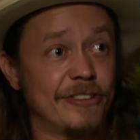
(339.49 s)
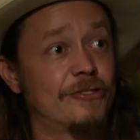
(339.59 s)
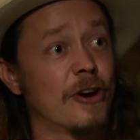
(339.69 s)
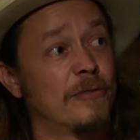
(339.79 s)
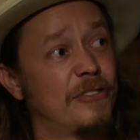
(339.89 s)
in
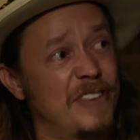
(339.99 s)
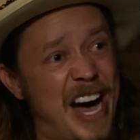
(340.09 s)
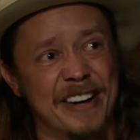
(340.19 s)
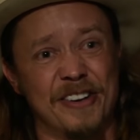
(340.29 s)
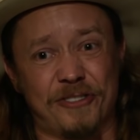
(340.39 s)
terms of
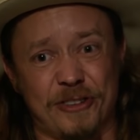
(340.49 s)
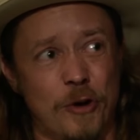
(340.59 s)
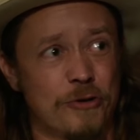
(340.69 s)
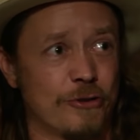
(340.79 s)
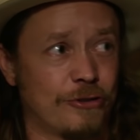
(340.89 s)

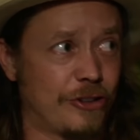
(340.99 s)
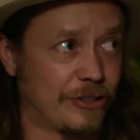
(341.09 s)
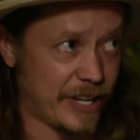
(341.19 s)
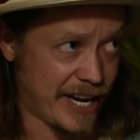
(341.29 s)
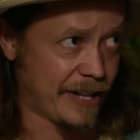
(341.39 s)
non-disclosures and
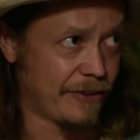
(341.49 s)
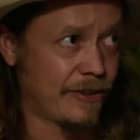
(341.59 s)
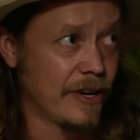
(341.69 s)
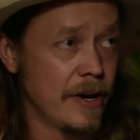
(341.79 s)
things.